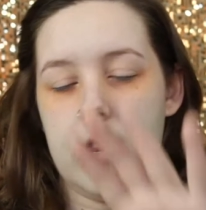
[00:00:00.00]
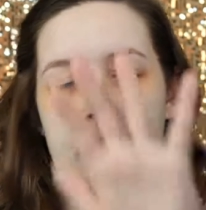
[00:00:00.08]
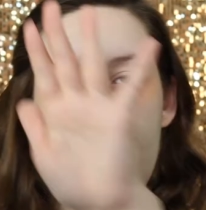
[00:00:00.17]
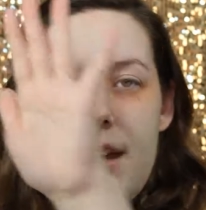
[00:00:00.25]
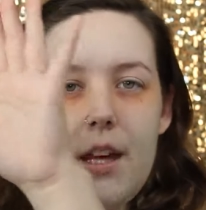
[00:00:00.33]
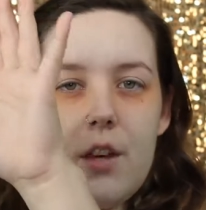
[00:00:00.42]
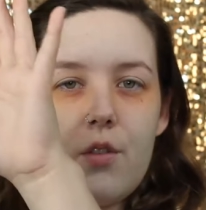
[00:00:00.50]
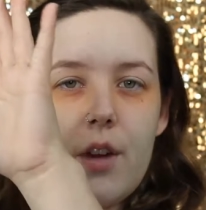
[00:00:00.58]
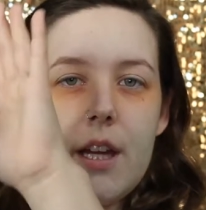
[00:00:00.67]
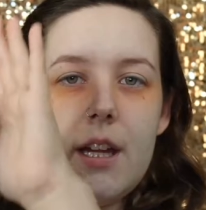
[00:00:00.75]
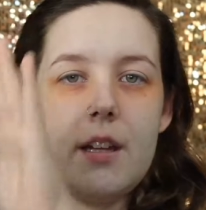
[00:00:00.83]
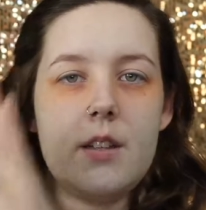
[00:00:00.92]
the
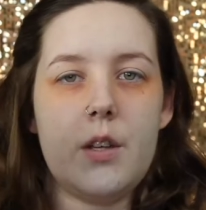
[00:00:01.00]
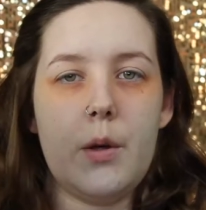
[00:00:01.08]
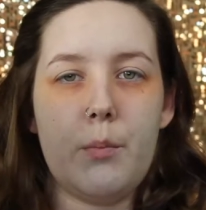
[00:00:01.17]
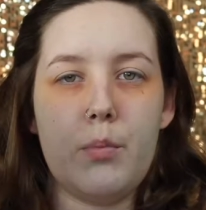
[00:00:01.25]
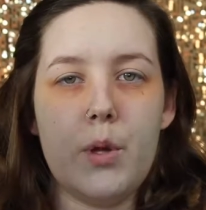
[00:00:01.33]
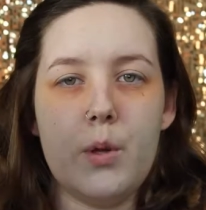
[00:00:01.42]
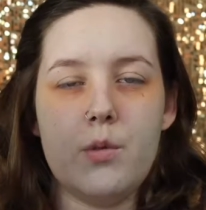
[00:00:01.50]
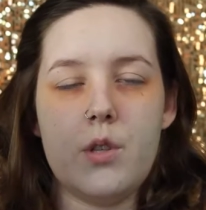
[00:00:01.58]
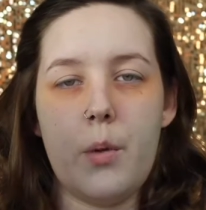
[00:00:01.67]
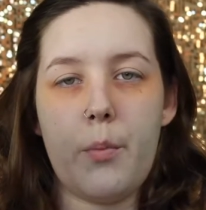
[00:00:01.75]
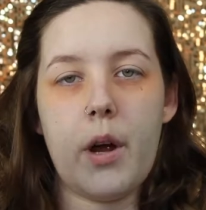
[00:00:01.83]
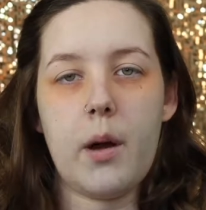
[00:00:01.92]
gradient blue
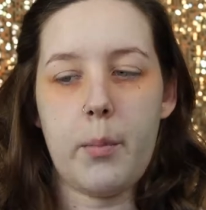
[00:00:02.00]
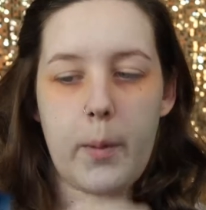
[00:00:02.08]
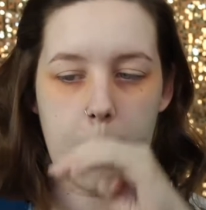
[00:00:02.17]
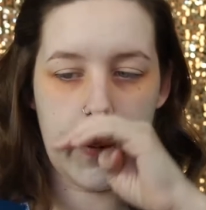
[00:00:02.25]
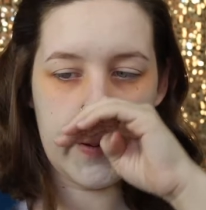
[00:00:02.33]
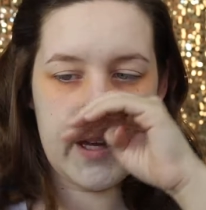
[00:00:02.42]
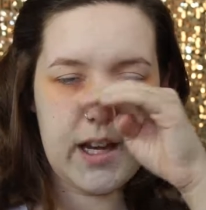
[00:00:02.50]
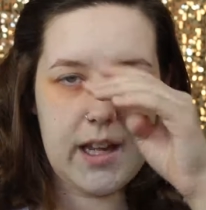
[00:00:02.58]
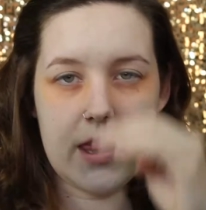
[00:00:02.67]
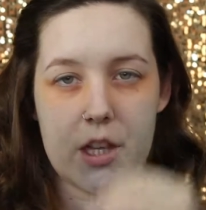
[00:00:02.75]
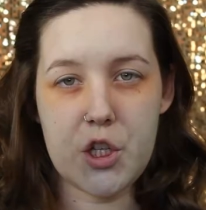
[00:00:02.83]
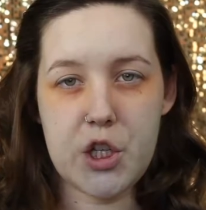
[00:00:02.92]
to purple
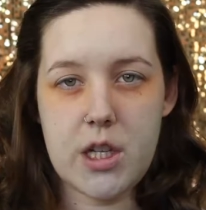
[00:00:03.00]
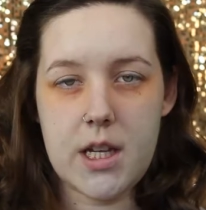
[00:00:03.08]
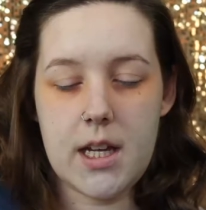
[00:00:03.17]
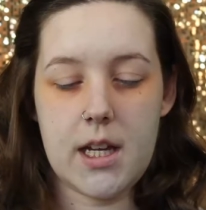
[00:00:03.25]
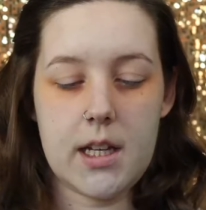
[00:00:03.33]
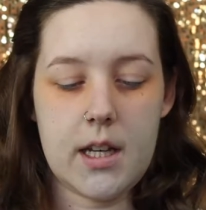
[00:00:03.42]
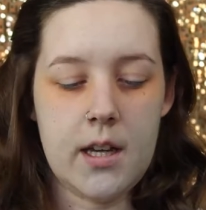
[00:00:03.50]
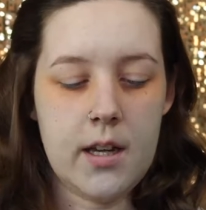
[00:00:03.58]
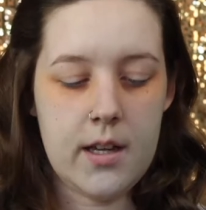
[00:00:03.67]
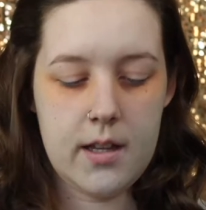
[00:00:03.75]
and the sheen.